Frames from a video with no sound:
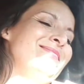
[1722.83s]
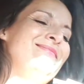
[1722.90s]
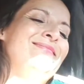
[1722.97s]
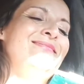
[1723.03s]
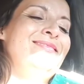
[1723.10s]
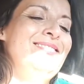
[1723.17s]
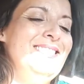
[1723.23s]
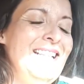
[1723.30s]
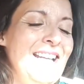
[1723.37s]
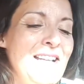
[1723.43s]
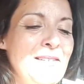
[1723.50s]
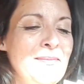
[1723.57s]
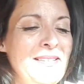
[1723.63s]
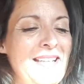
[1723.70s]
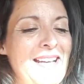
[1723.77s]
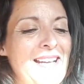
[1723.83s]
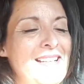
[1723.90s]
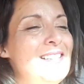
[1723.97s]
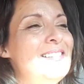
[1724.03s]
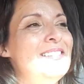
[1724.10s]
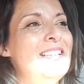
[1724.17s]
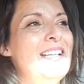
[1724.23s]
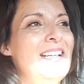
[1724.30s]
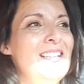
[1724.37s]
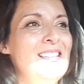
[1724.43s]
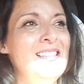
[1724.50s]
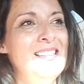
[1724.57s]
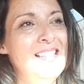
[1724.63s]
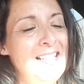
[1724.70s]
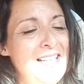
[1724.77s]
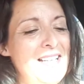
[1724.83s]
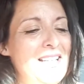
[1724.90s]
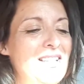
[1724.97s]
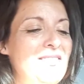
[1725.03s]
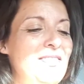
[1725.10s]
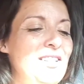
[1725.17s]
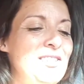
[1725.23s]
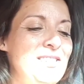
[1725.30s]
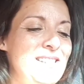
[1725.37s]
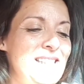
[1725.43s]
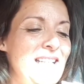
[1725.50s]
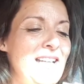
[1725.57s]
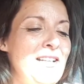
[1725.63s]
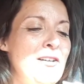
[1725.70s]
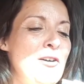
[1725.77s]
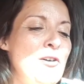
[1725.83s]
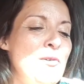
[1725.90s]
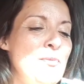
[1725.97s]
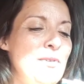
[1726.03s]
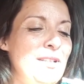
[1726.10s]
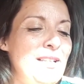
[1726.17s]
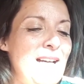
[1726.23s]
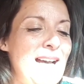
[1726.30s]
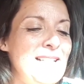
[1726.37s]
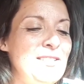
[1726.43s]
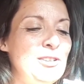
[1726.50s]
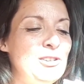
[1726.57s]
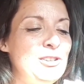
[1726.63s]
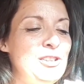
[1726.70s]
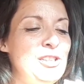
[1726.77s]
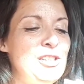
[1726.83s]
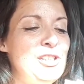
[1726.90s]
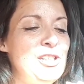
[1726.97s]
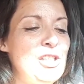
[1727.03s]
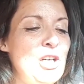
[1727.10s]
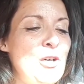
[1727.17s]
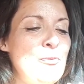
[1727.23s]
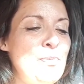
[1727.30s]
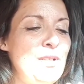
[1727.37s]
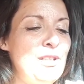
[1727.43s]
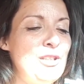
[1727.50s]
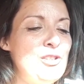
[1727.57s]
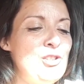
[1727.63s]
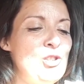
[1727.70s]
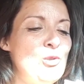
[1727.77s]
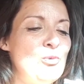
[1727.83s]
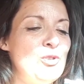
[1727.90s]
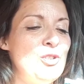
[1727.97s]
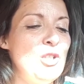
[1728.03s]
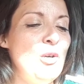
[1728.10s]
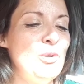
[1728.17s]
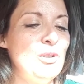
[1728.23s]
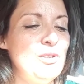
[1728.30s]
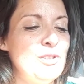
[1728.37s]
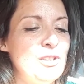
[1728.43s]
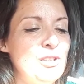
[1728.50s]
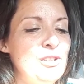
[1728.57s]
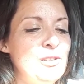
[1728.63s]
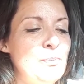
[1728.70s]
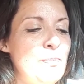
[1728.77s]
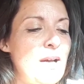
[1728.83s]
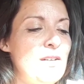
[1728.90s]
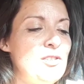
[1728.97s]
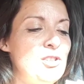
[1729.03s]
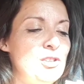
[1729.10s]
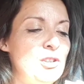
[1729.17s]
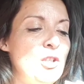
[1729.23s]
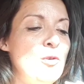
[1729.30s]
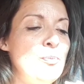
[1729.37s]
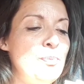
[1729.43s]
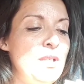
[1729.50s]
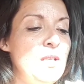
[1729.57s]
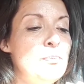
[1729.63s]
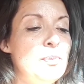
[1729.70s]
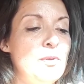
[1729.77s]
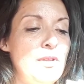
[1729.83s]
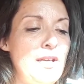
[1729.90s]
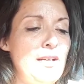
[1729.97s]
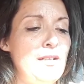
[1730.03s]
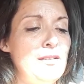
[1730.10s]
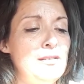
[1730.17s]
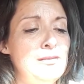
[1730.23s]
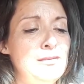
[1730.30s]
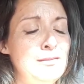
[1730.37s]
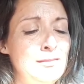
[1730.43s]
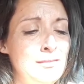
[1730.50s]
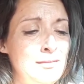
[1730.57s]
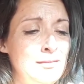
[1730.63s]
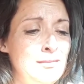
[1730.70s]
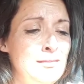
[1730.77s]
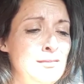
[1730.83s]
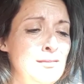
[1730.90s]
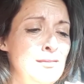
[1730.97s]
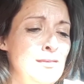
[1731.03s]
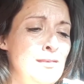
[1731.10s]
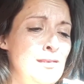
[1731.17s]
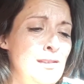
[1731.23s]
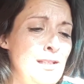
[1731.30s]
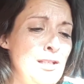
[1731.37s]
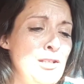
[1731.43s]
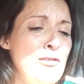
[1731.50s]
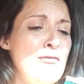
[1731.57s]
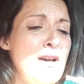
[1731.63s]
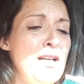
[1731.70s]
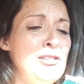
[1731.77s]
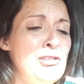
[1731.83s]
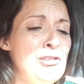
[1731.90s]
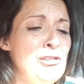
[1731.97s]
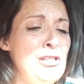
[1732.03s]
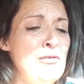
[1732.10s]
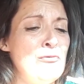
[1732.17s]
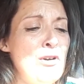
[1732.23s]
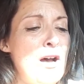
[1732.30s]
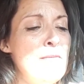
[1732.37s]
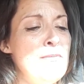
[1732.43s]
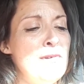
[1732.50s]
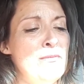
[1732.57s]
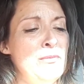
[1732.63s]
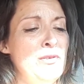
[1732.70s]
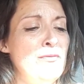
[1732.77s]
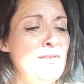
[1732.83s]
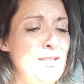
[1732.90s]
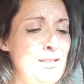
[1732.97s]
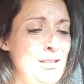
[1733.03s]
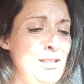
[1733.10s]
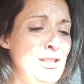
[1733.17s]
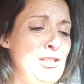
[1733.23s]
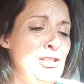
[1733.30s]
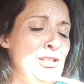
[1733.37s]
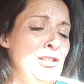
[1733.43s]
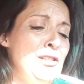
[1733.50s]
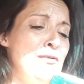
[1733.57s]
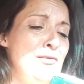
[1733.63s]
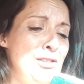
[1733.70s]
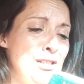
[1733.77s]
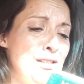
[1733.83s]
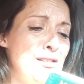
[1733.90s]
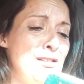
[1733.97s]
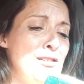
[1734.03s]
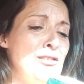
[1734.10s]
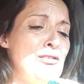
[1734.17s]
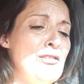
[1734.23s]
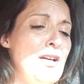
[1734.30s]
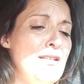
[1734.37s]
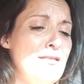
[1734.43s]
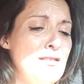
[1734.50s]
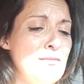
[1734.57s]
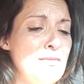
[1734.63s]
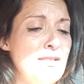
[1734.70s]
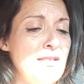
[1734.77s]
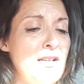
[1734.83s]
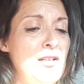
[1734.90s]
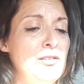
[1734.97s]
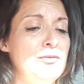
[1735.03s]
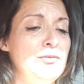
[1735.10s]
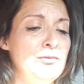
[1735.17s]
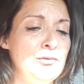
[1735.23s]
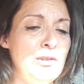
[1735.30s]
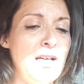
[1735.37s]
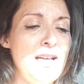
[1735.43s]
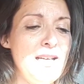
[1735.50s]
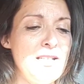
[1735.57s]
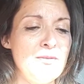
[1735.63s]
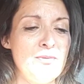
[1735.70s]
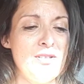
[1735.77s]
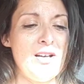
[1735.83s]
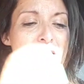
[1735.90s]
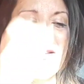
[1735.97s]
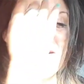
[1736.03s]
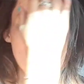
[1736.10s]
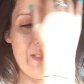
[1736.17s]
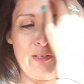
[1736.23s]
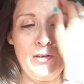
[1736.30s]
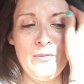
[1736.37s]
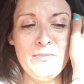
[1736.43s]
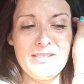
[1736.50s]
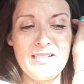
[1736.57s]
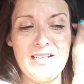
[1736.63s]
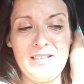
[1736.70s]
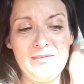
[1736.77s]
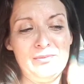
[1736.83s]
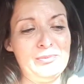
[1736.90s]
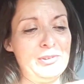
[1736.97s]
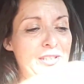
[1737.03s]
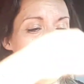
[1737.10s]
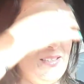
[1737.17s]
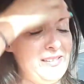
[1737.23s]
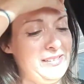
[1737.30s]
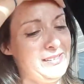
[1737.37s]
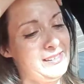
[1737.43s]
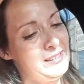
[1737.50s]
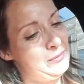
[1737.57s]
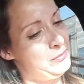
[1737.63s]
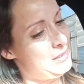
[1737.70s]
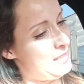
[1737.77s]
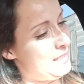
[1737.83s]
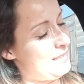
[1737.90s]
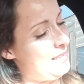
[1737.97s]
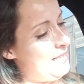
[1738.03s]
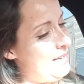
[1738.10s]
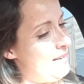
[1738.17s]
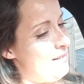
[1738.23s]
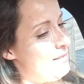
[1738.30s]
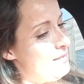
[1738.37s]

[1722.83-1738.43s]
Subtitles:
damn, Dad, okay. If you stayed home when God told you to go because you were so concerned about your own people there, then you actually robbed them of the teaching of Jesus Christ himself. What is with all this home stuff, brothers? Come on now.